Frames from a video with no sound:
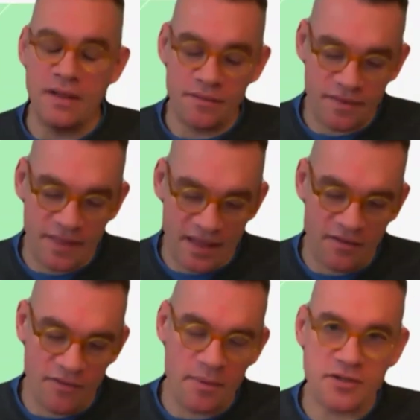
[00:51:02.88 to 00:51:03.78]
Brilliant.
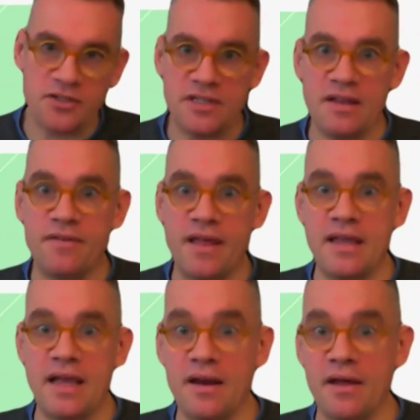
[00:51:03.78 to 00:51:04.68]
Thank you very much indeed for
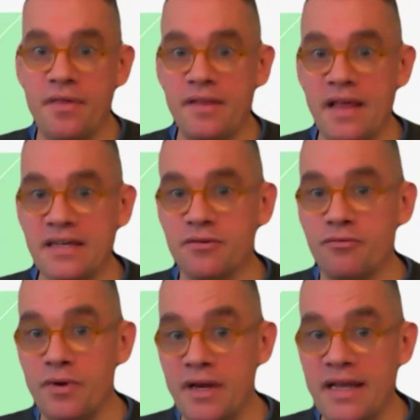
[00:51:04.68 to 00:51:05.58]
that. Yeah, and I think that's a
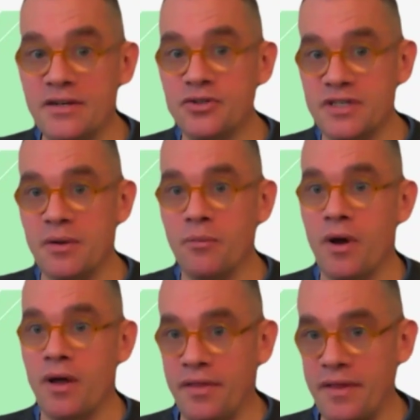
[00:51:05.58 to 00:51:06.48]
really interesting
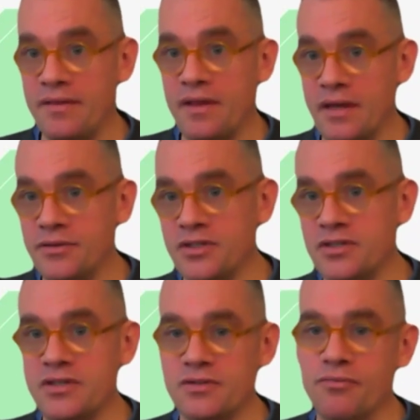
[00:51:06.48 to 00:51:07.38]
one. I think,
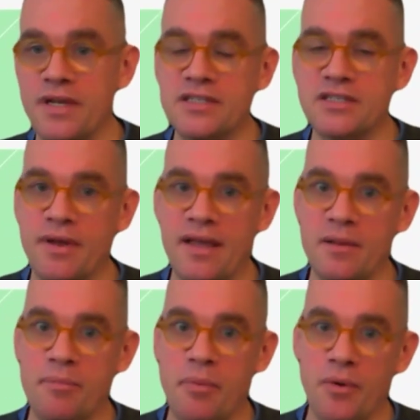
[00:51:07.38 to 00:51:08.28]
just reiterating
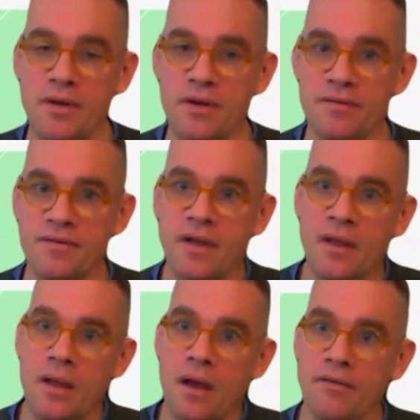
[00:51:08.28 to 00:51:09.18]
the point of
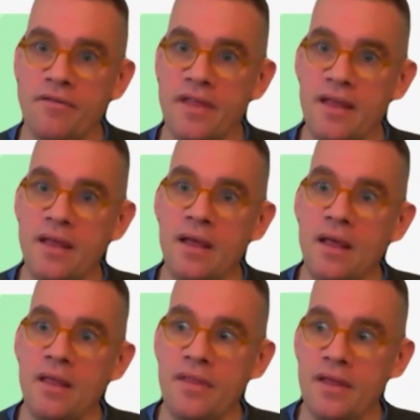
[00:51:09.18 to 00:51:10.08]
the
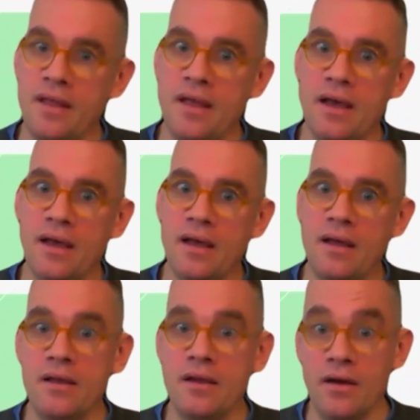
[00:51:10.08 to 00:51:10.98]

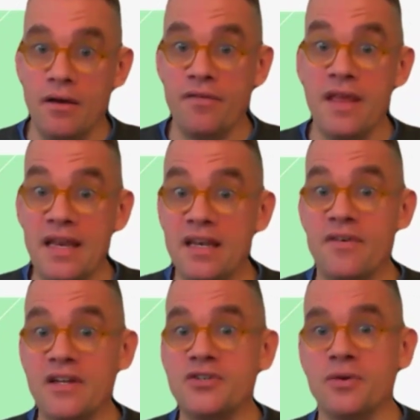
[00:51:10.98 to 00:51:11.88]
of the
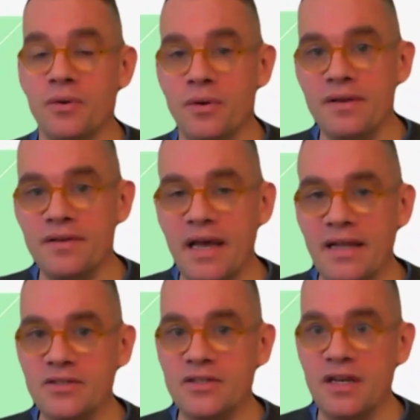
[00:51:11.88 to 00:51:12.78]
individual,
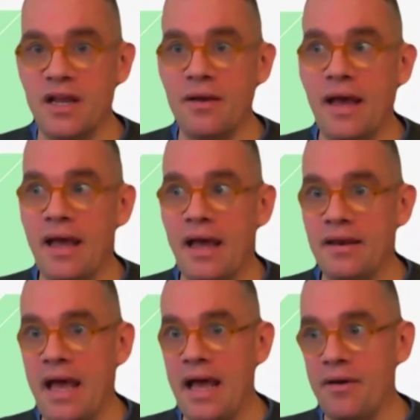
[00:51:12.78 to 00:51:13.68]

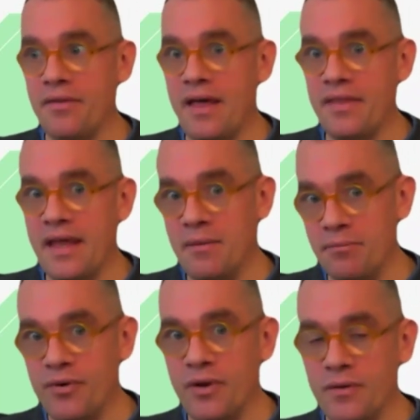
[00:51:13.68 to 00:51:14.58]
and how that then
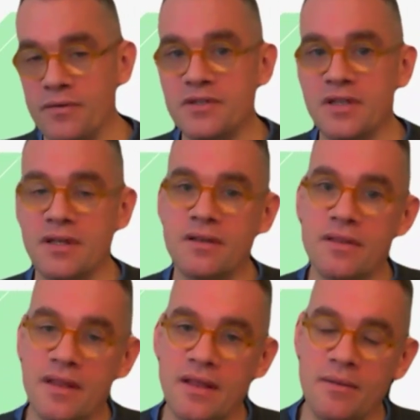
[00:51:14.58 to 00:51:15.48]
improves
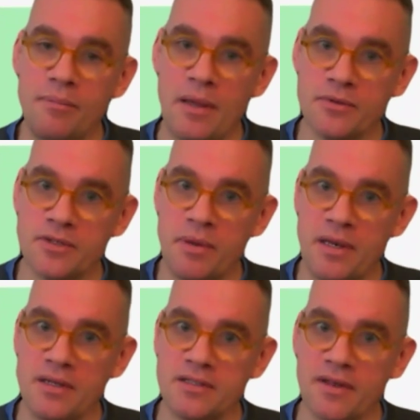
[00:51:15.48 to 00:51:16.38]
the people's
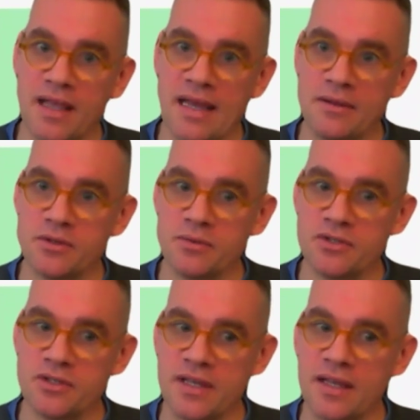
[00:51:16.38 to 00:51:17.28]
opinions of the council,
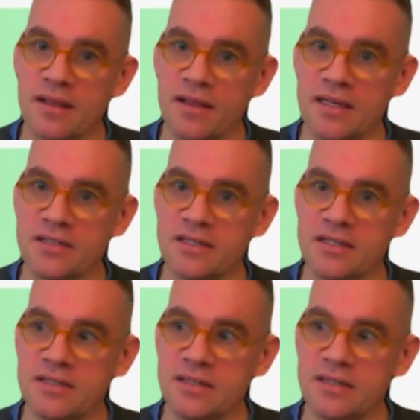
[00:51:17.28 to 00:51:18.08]
which I think is